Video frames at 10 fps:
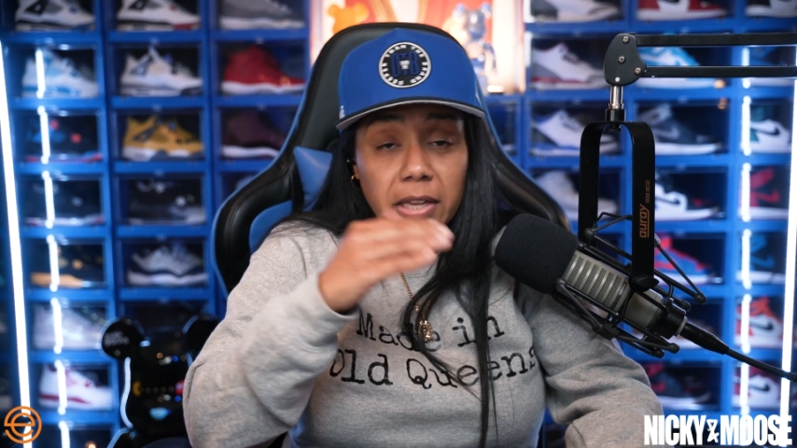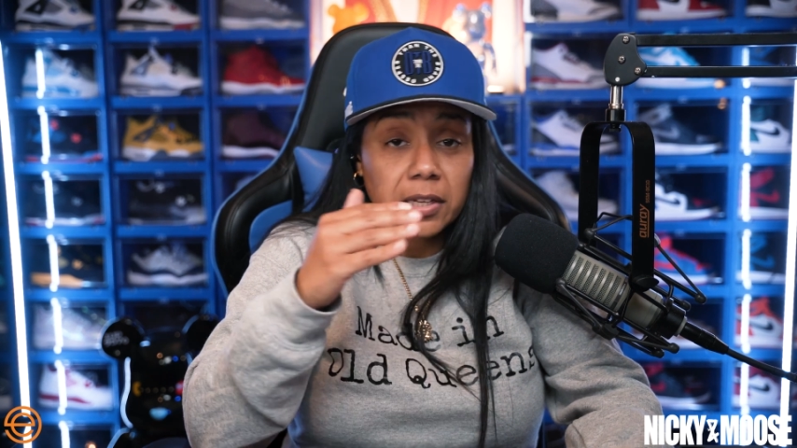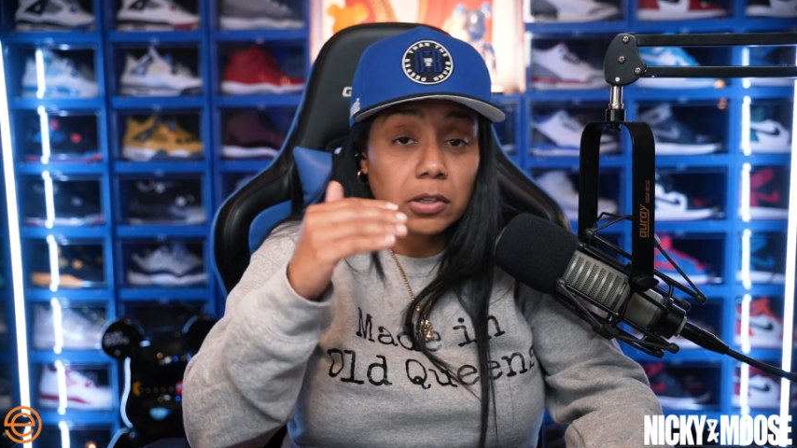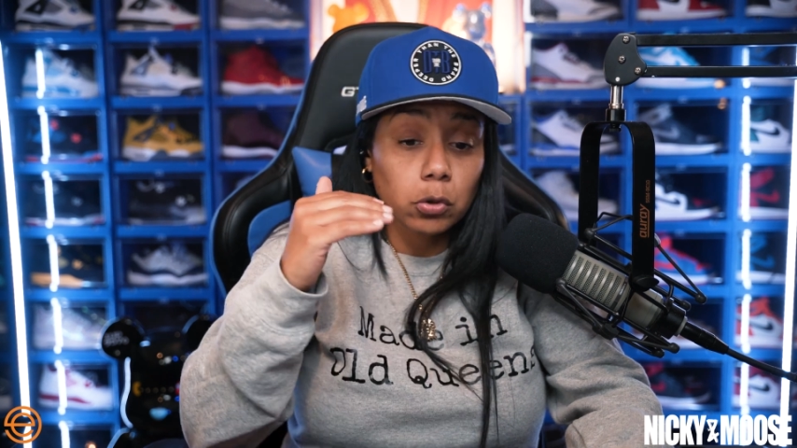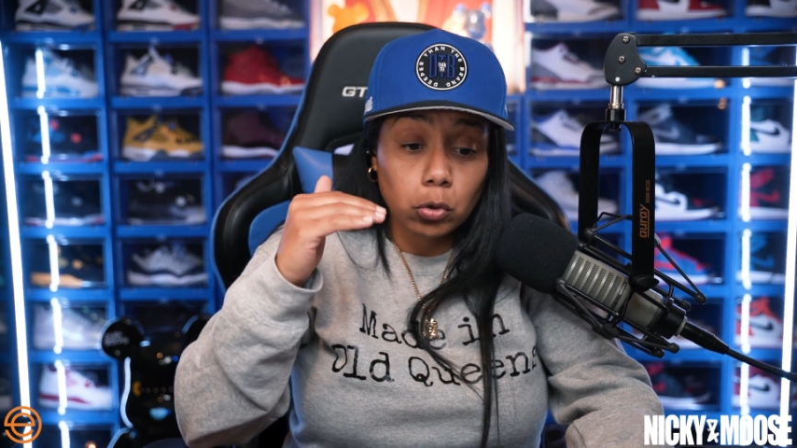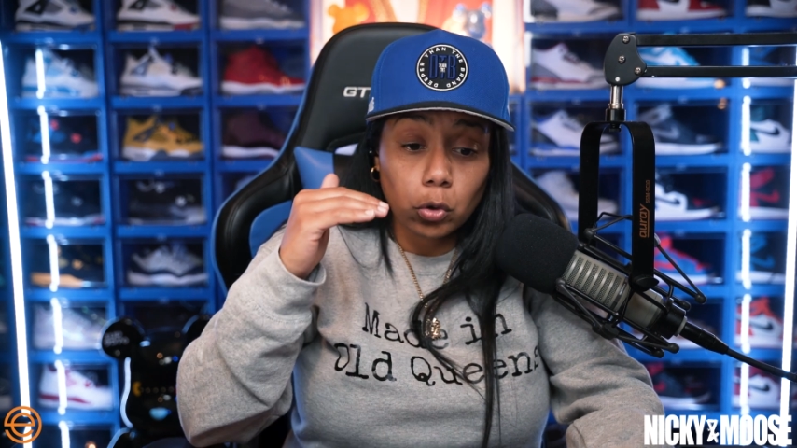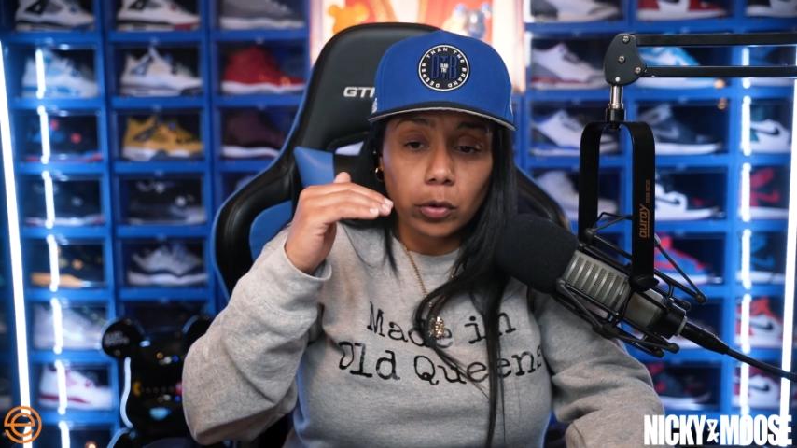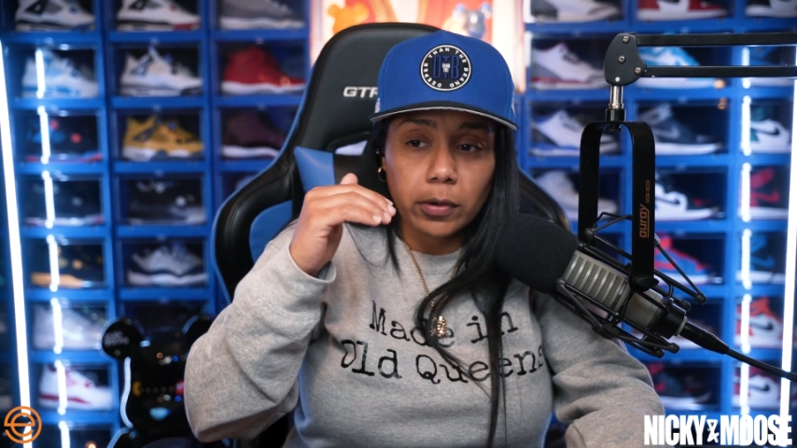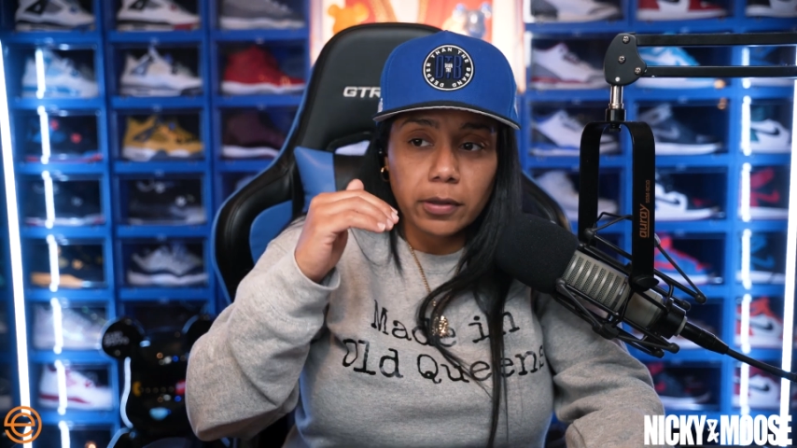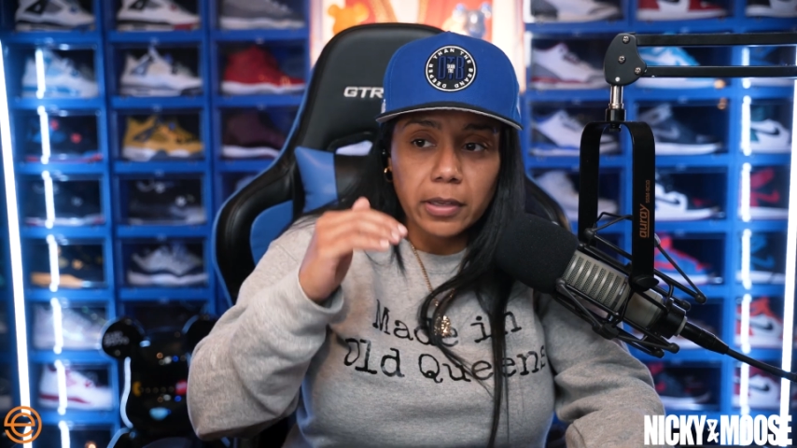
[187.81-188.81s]
And it'll,
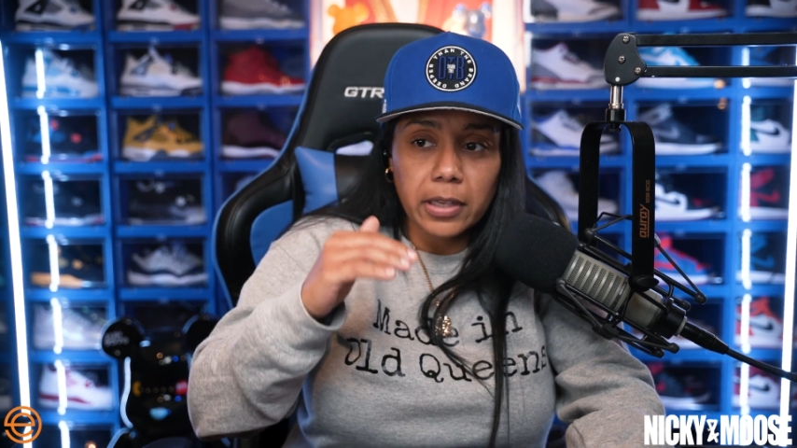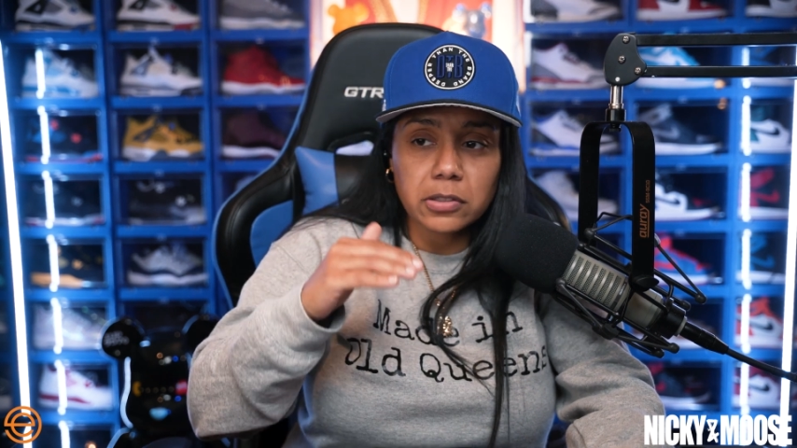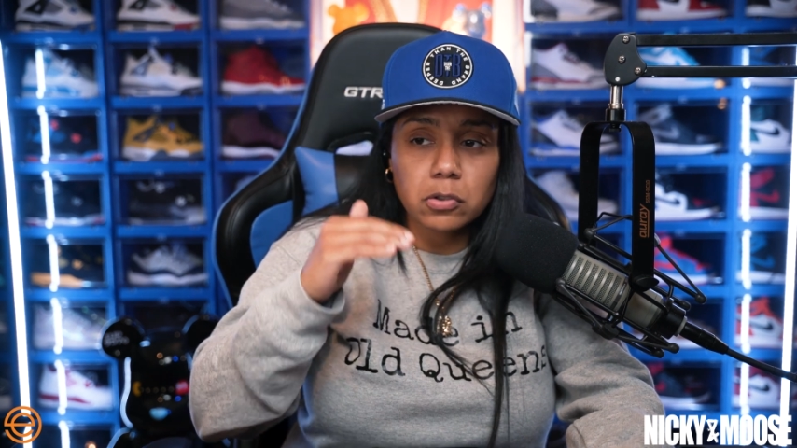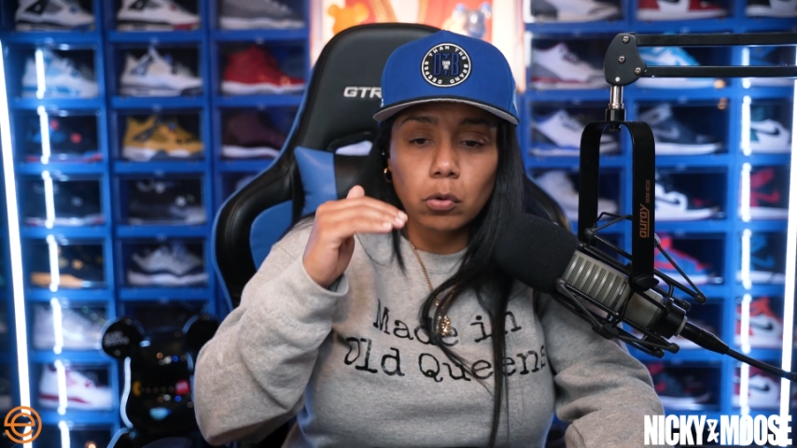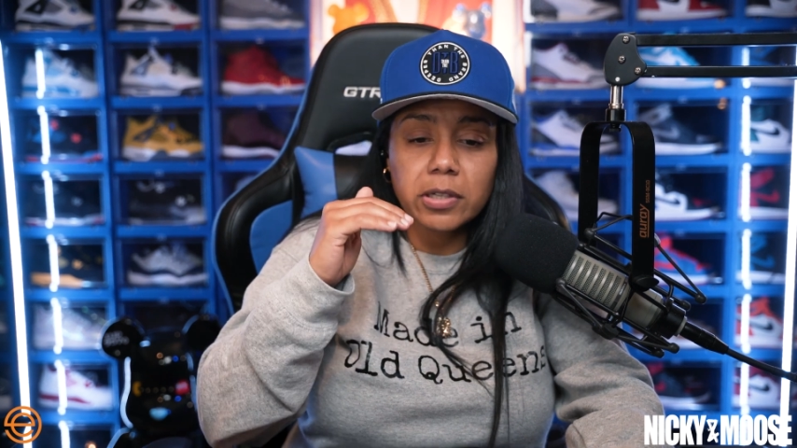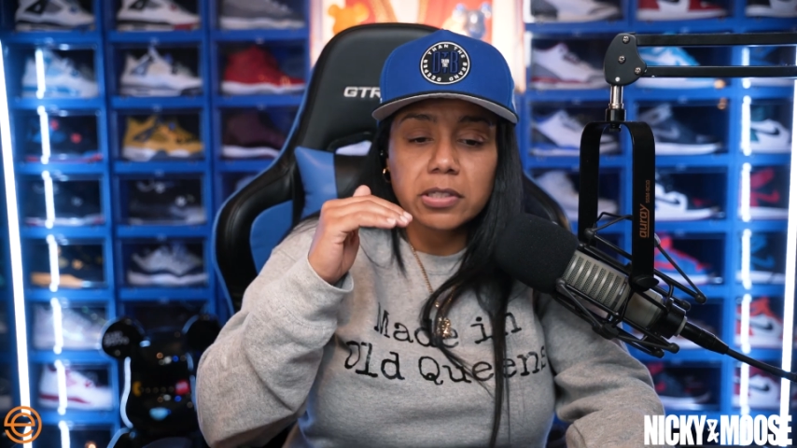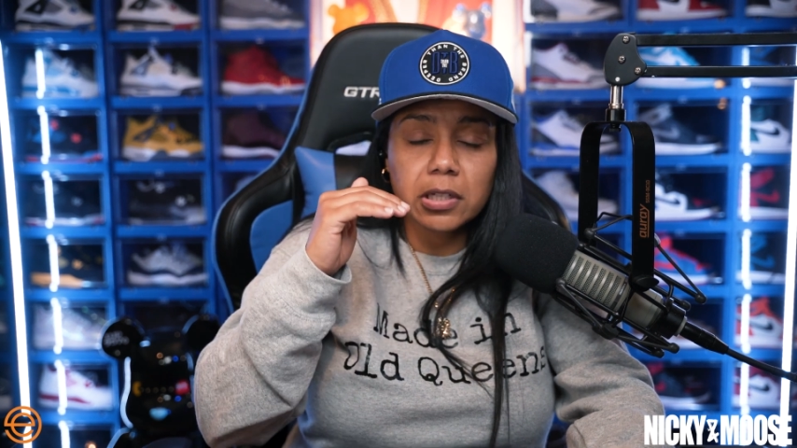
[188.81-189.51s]
it's crazy